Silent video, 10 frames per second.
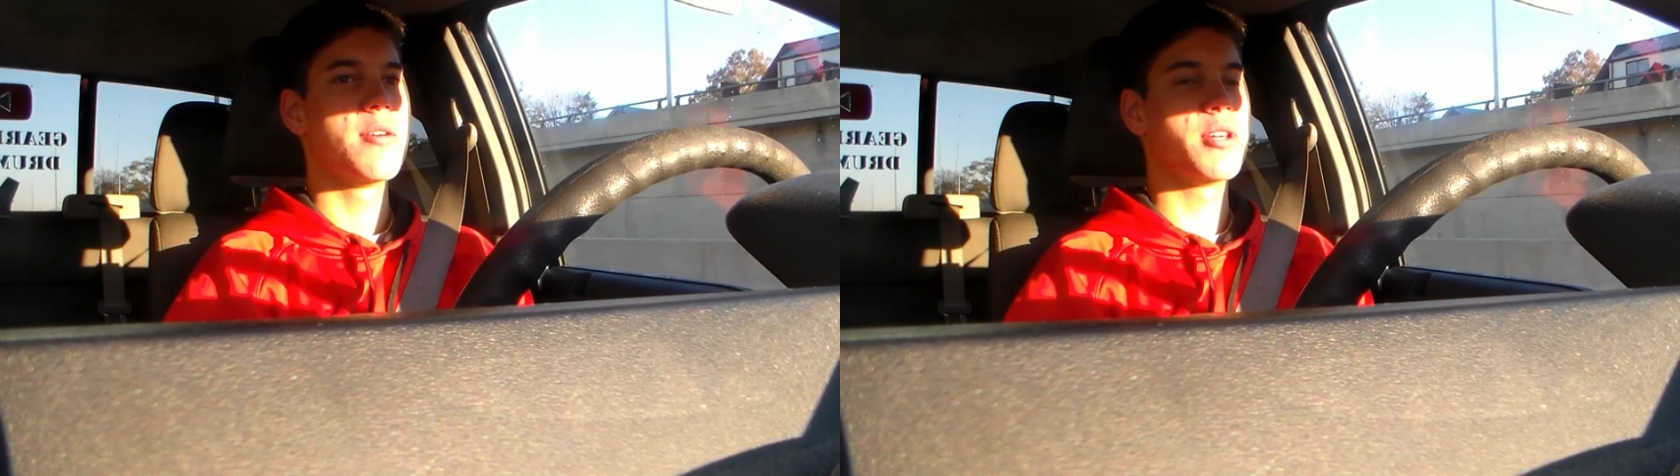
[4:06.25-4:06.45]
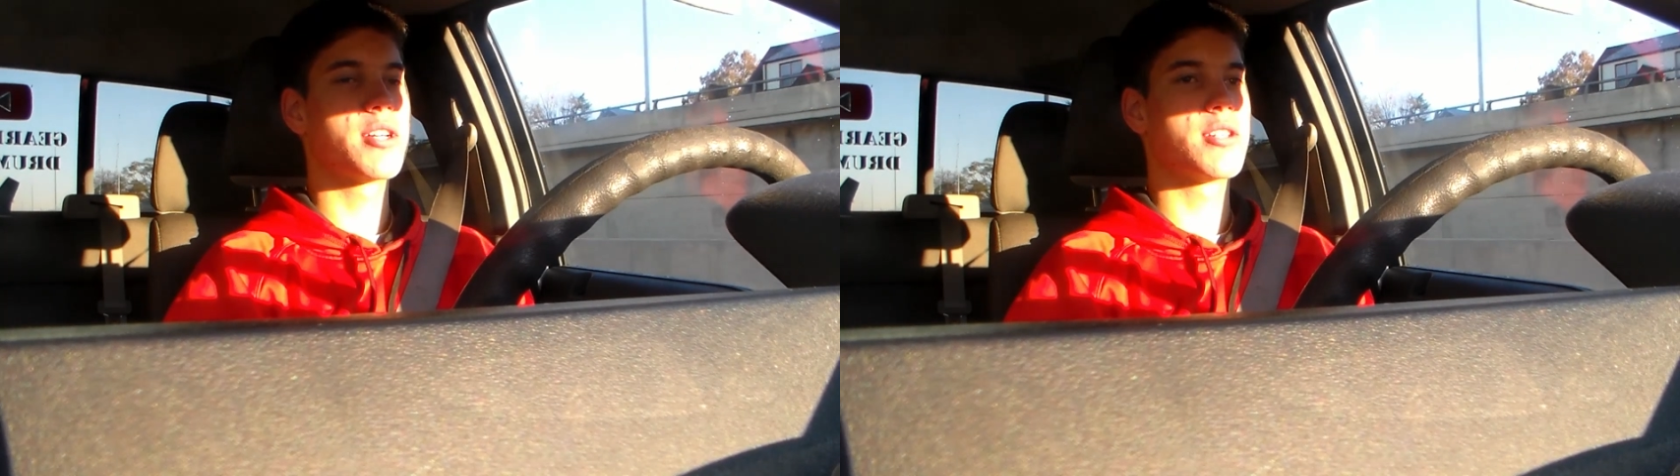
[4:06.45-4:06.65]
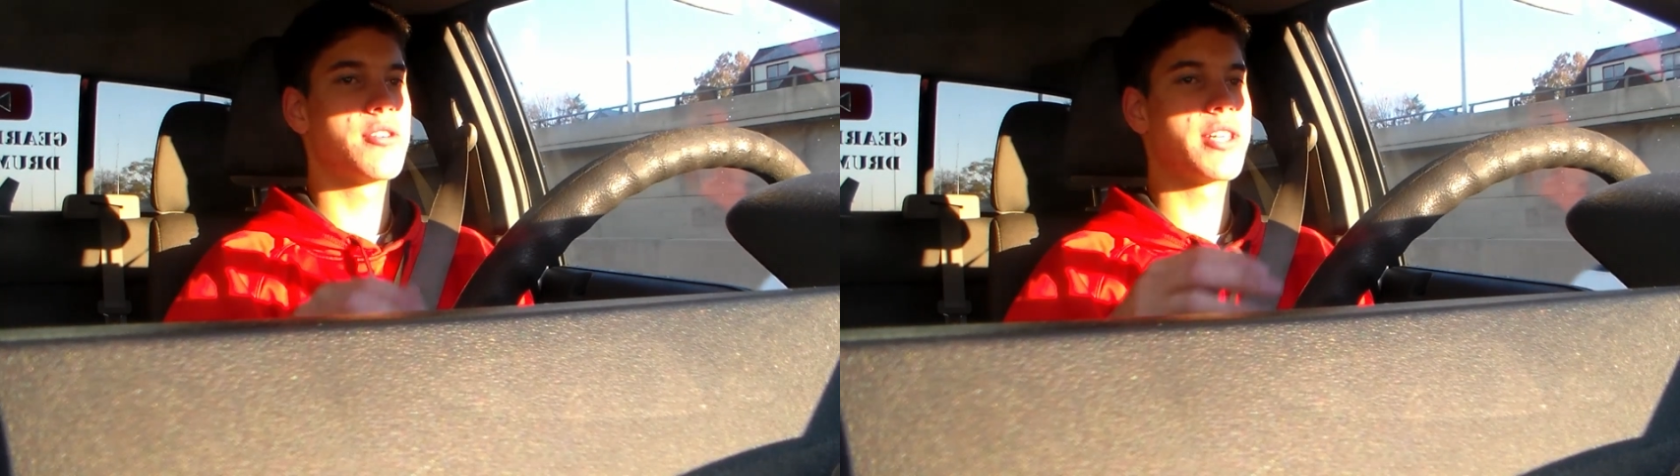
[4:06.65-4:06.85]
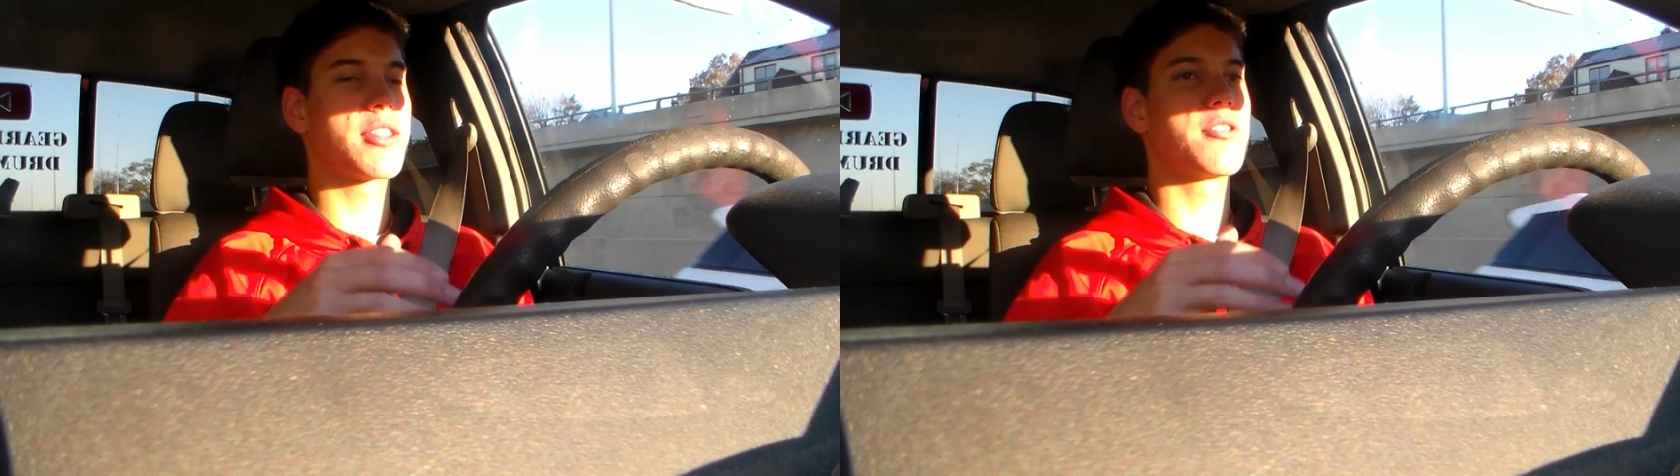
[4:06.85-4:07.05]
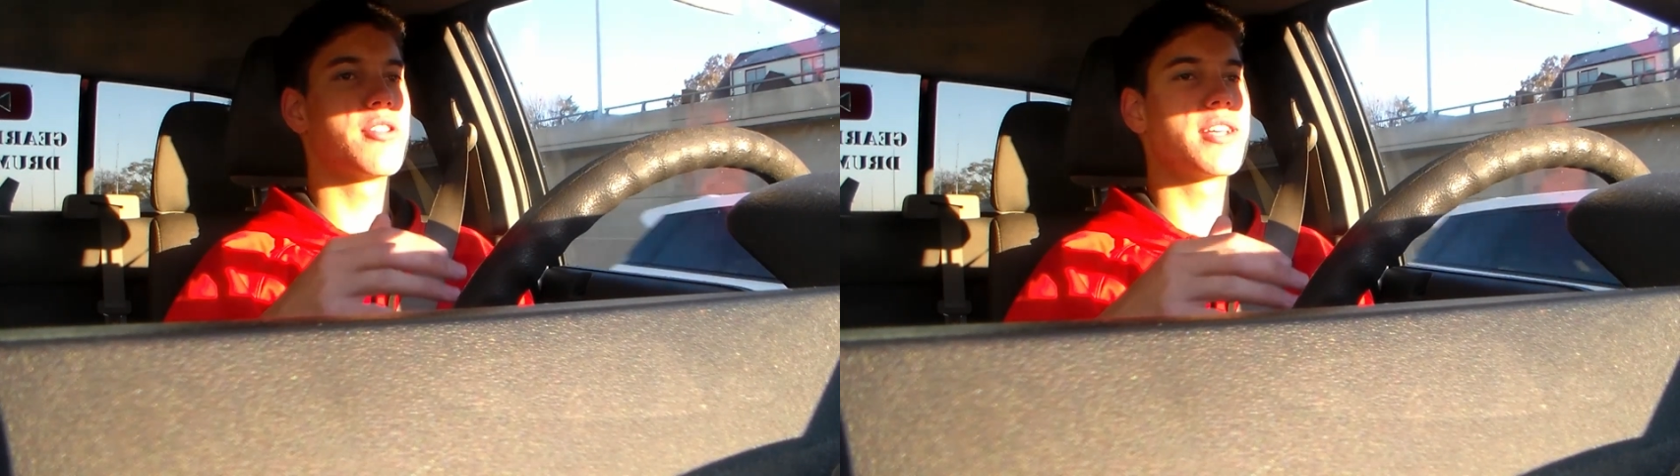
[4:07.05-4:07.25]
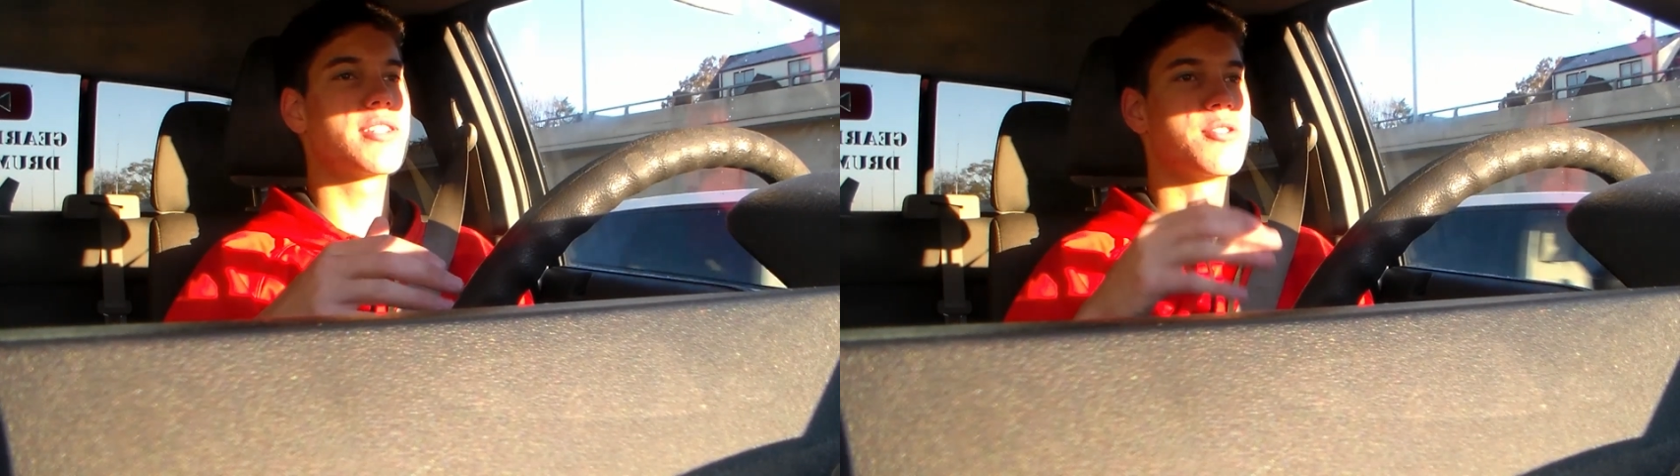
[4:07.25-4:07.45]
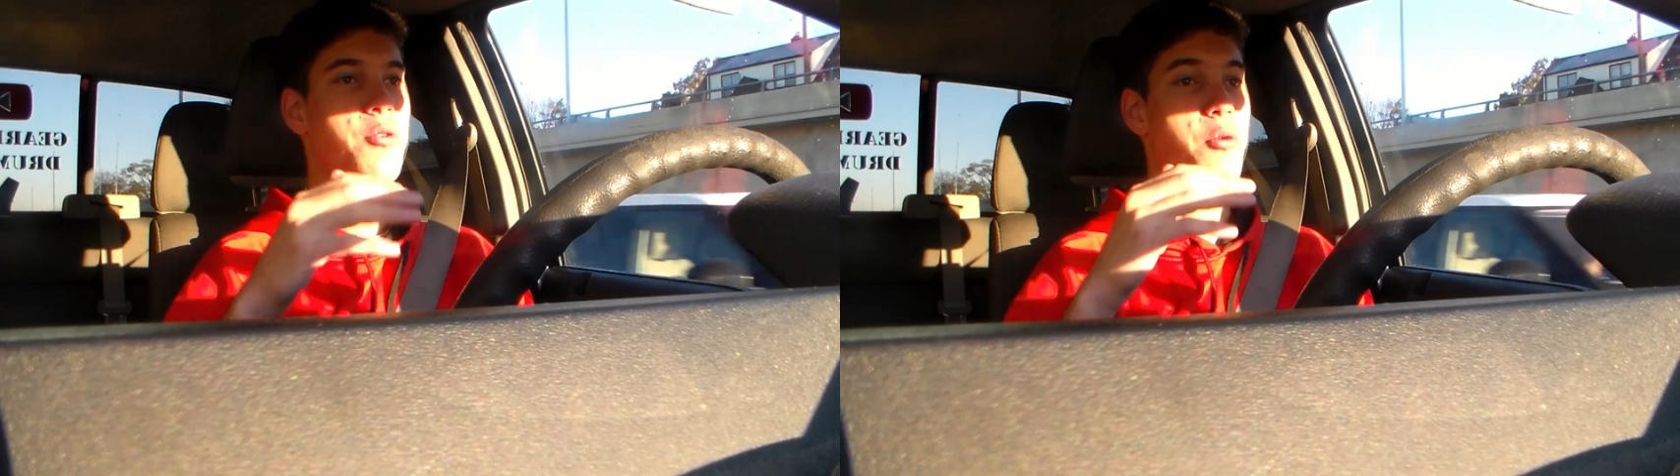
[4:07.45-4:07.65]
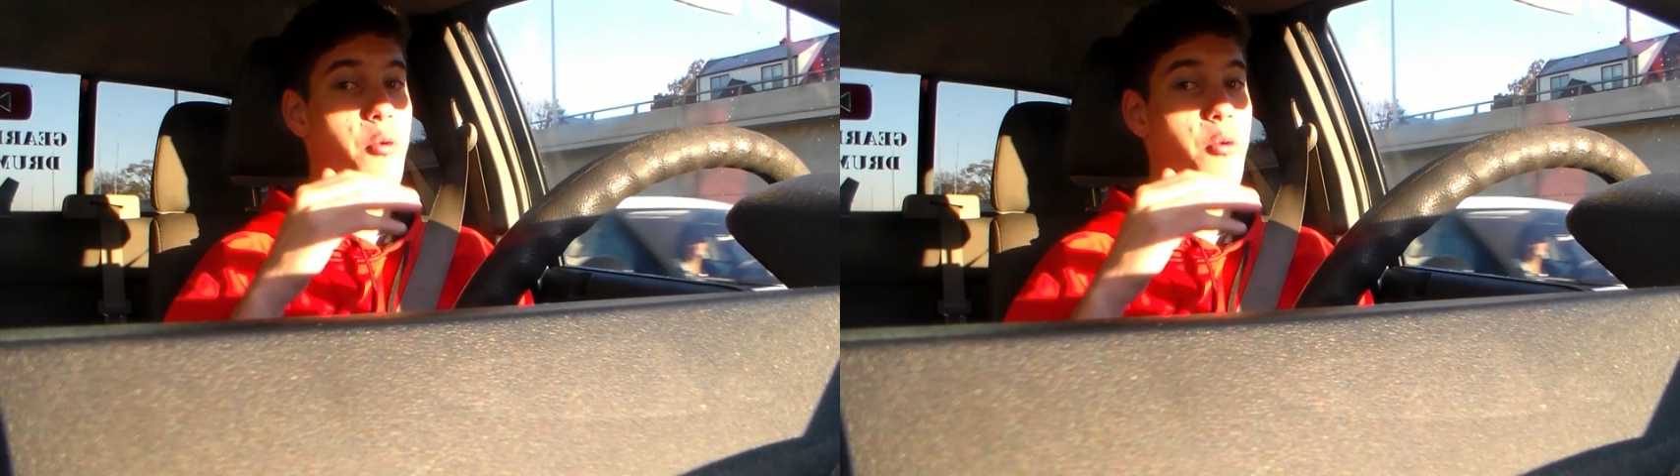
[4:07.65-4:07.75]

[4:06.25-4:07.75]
because they get their license